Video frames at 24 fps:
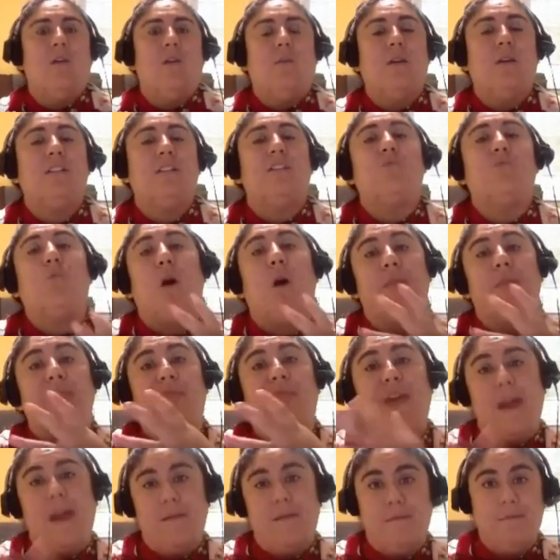We just want
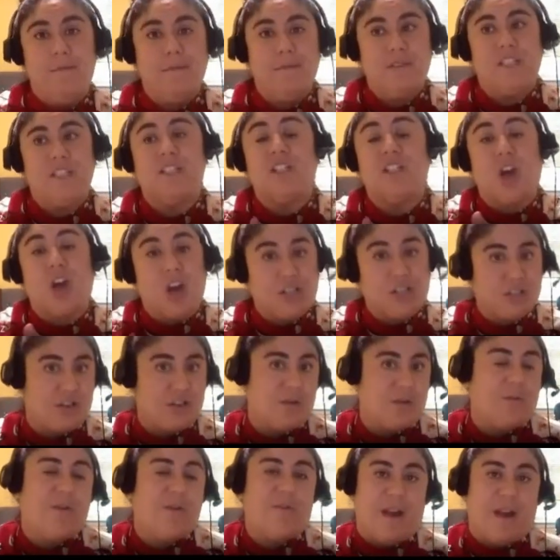them to talk to
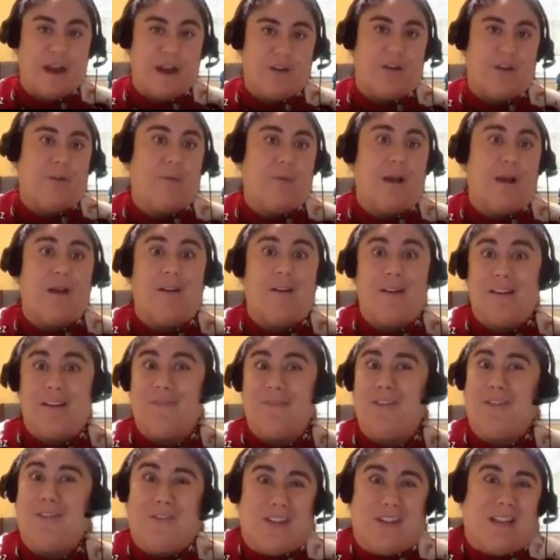their provider about if
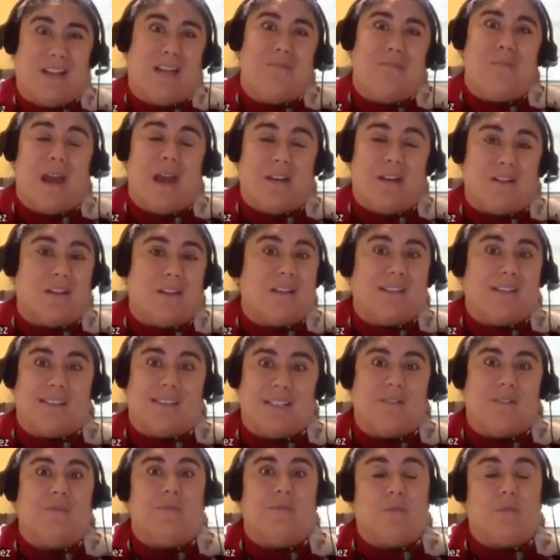they're feeling better. Let's
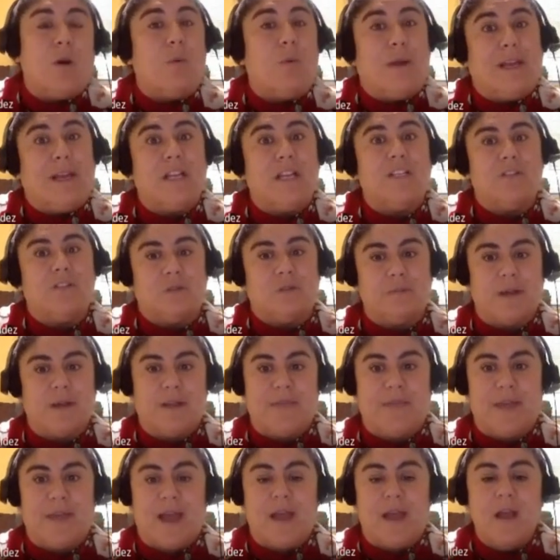see what we can do about
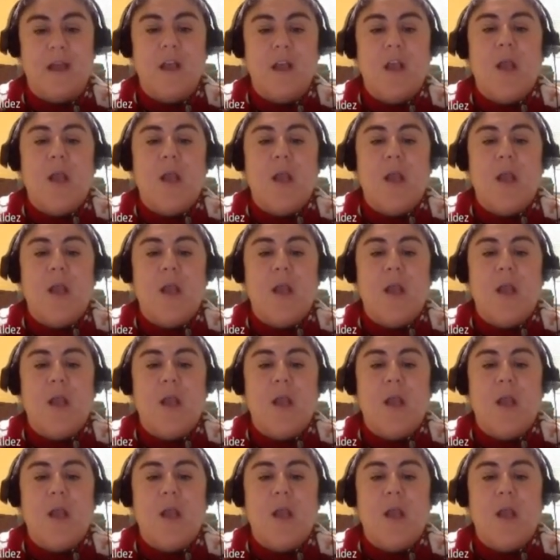that.